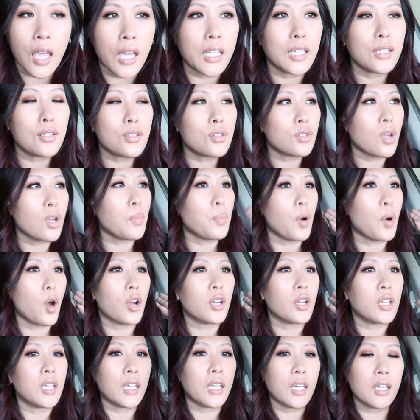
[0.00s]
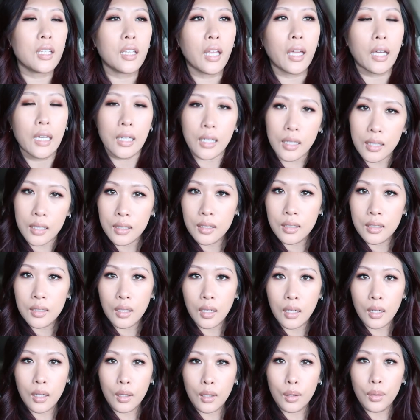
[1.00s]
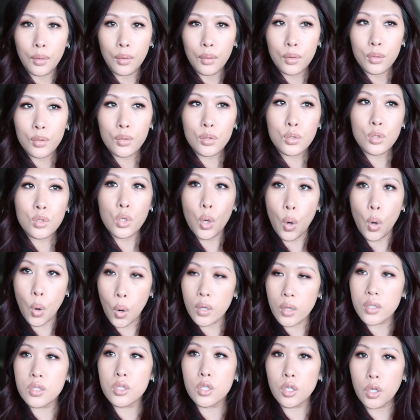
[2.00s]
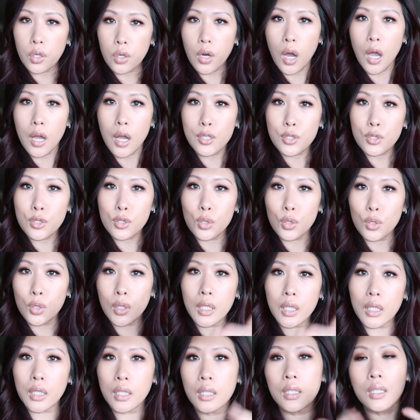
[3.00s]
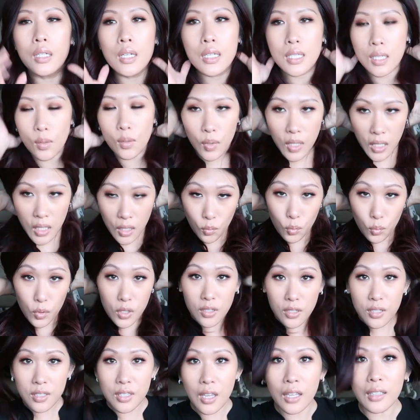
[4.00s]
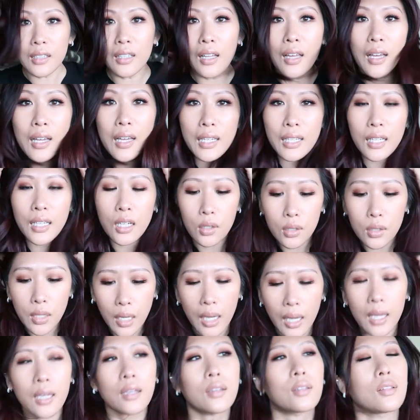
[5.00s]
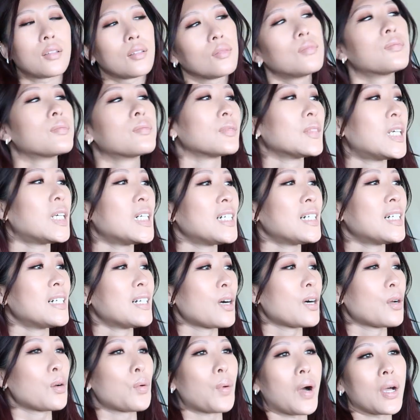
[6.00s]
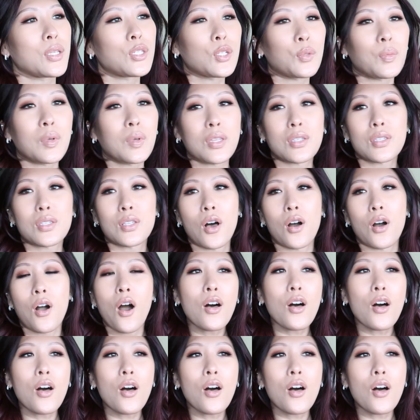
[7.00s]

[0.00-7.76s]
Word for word: I'm to start parking like towards the garage door because then we get real sunlight. Okay. I don't know why it took me this long.